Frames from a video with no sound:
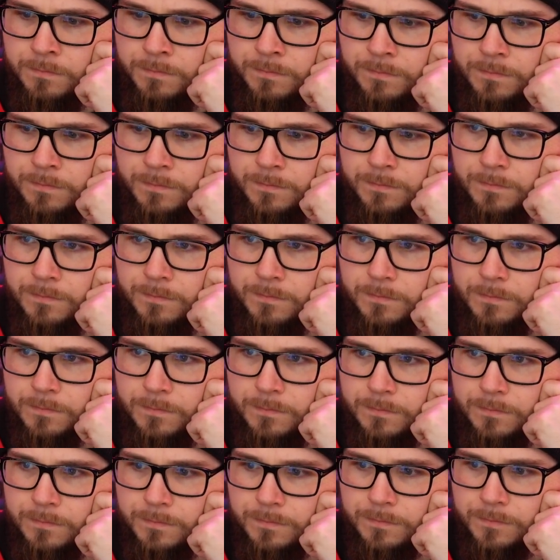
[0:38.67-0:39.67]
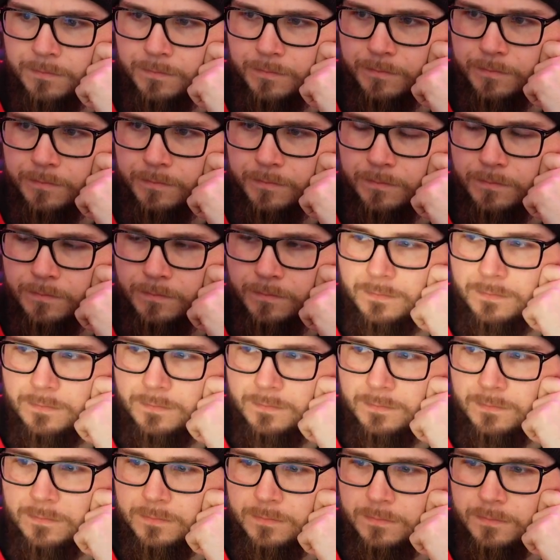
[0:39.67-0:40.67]

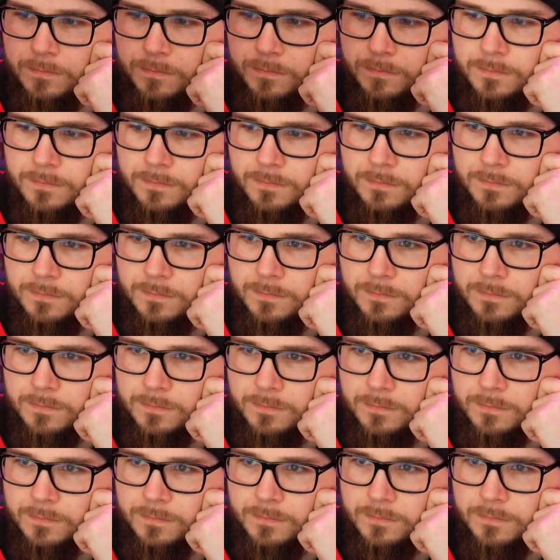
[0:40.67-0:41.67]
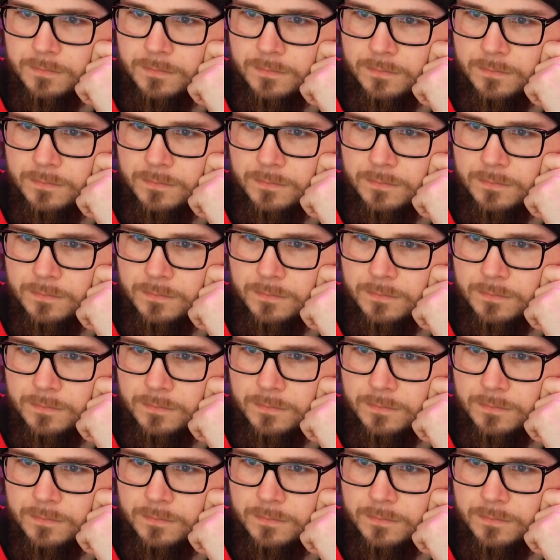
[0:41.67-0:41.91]
(no one is talking)